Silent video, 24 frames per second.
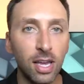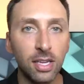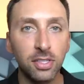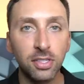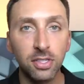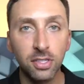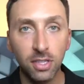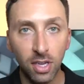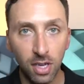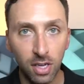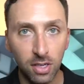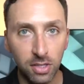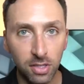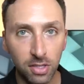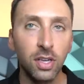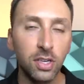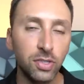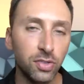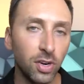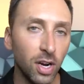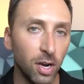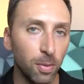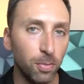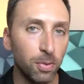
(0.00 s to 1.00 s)
as such. They
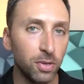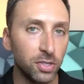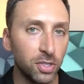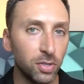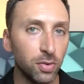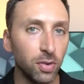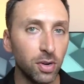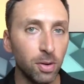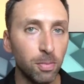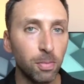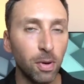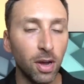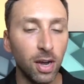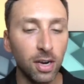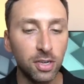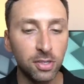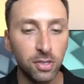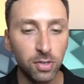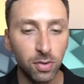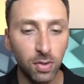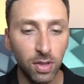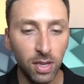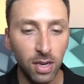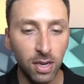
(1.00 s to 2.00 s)
try to put you in a
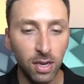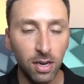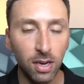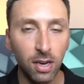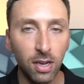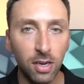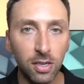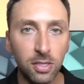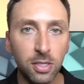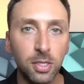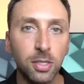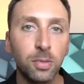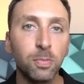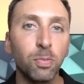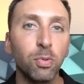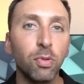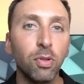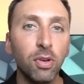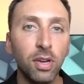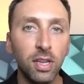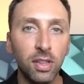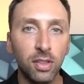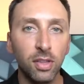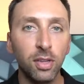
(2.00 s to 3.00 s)
box so they can
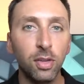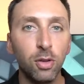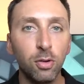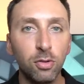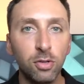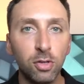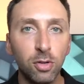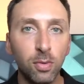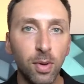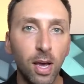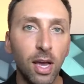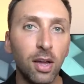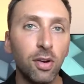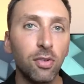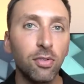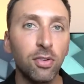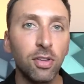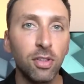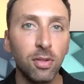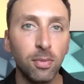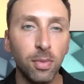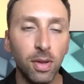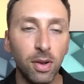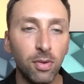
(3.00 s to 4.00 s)
exploit the YouTube
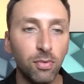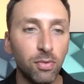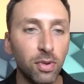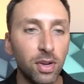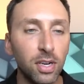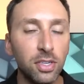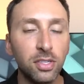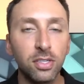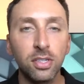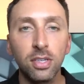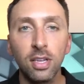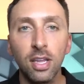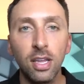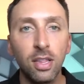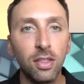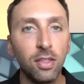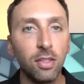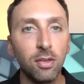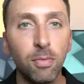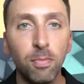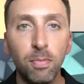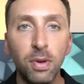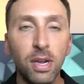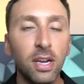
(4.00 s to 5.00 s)
algorithm and reach
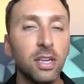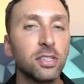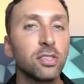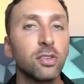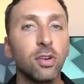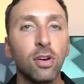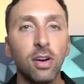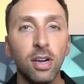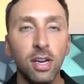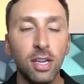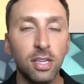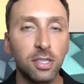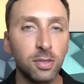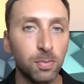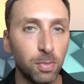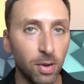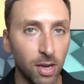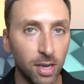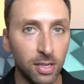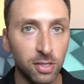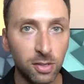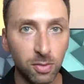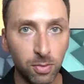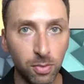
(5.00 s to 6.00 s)
the biggest audience
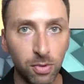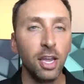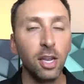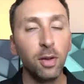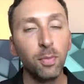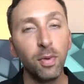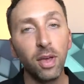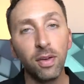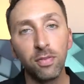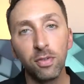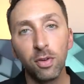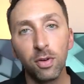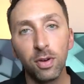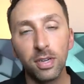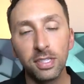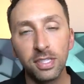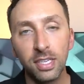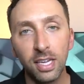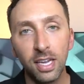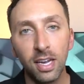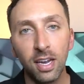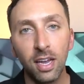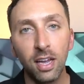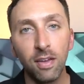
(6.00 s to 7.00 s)
possible. And you may have
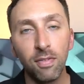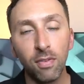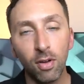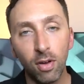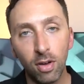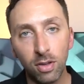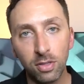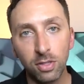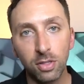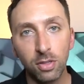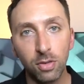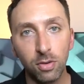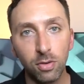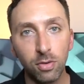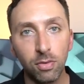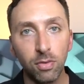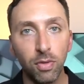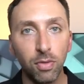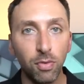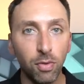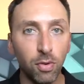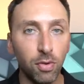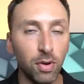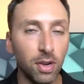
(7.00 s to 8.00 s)
noticed that I've also
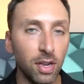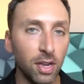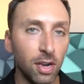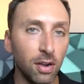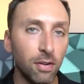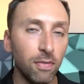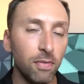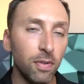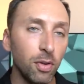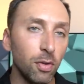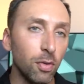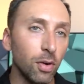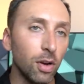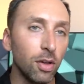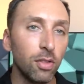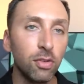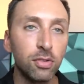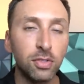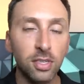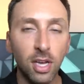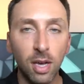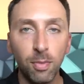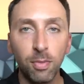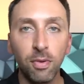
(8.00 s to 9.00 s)
thrown in a few
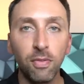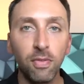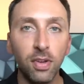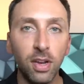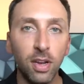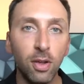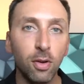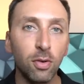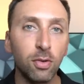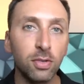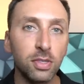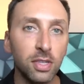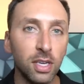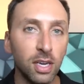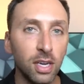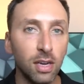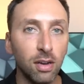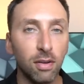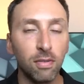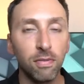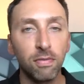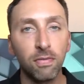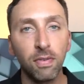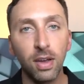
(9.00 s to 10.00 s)
other type of videos
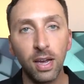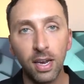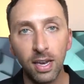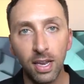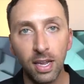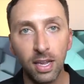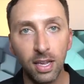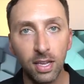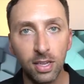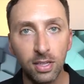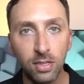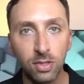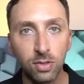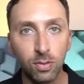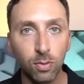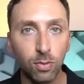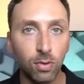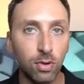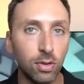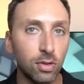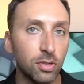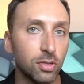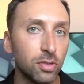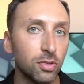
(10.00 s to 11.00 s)
like finance
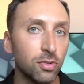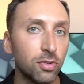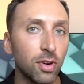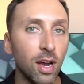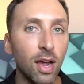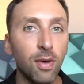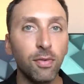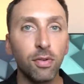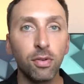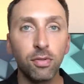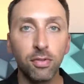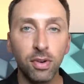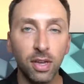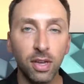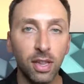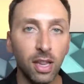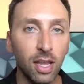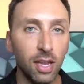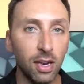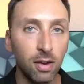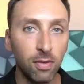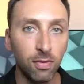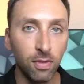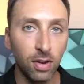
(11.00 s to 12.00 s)
or travel
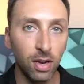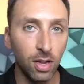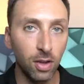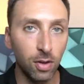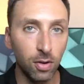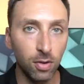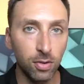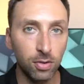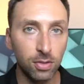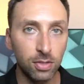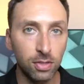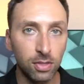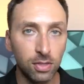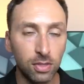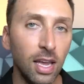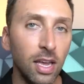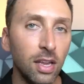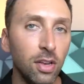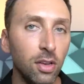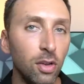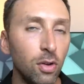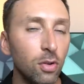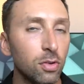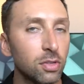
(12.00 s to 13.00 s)
related videos,
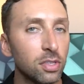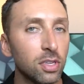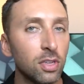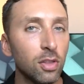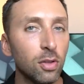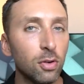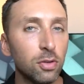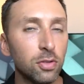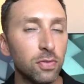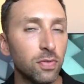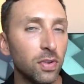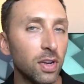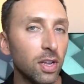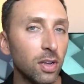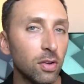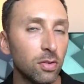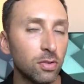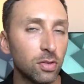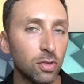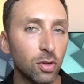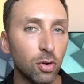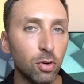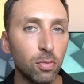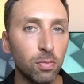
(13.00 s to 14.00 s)
and usually those
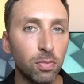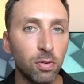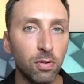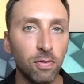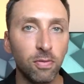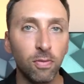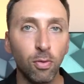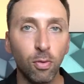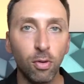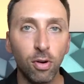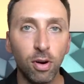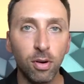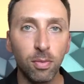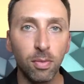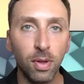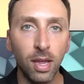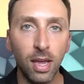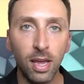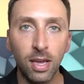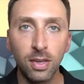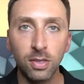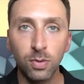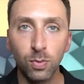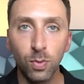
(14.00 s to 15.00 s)
videos don't perform
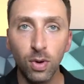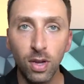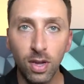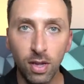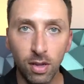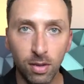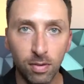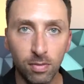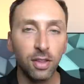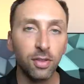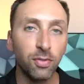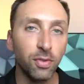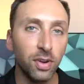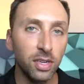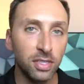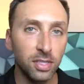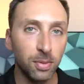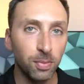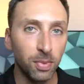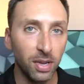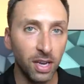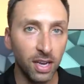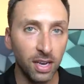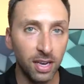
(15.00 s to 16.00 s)
as well. And the
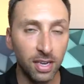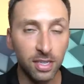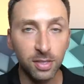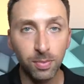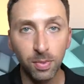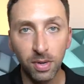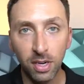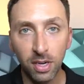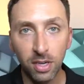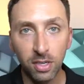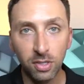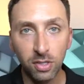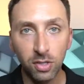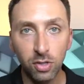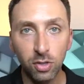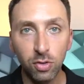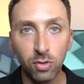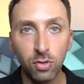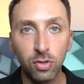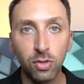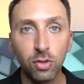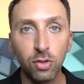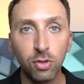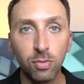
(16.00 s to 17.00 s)
reason being is because
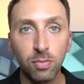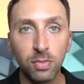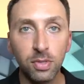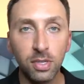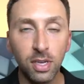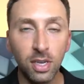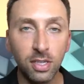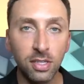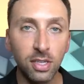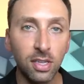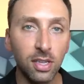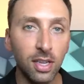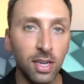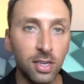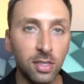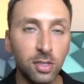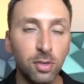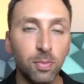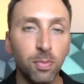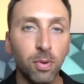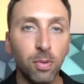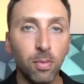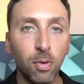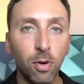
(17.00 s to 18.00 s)
YouTube doesn't like
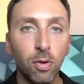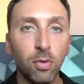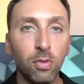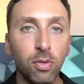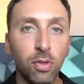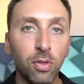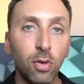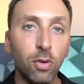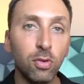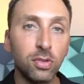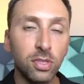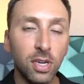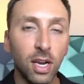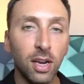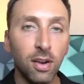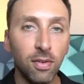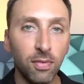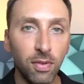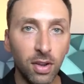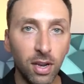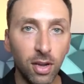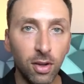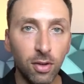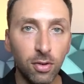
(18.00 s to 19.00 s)
to promote those kind
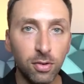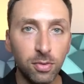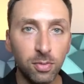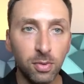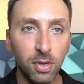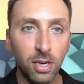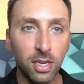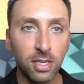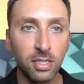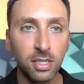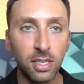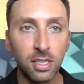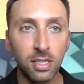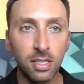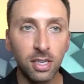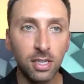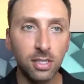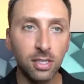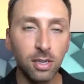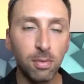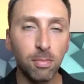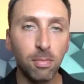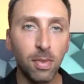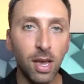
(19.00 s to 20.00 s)
of videos because it
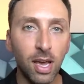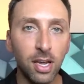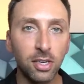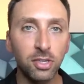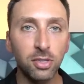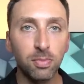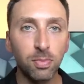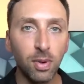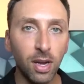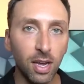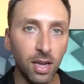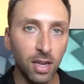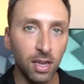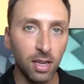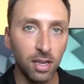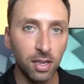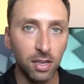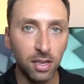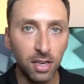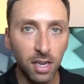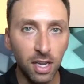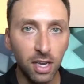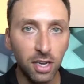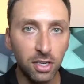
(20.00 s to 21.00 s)
doesn't match my
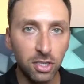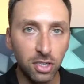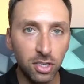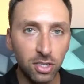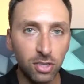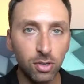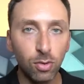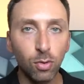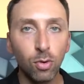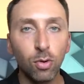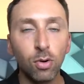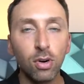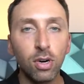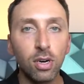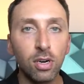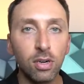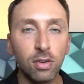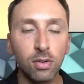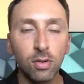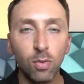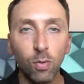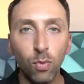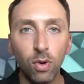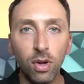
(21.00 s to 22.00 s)
niche
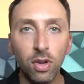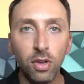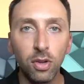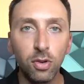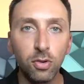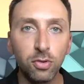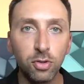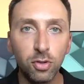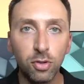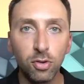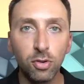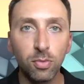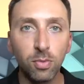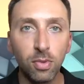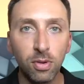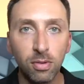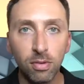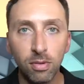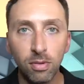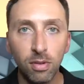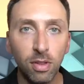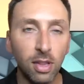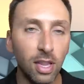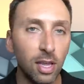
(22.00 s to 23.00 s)
or what YouTube
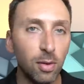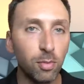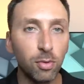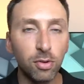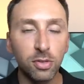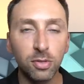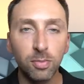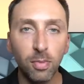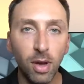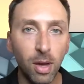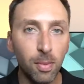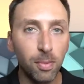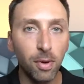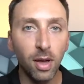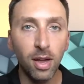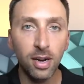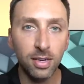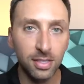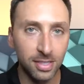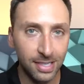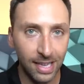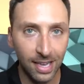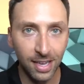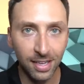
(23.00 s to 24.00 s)
labels my
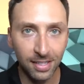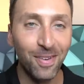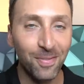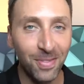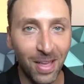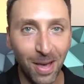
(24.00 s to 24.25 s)
box at, if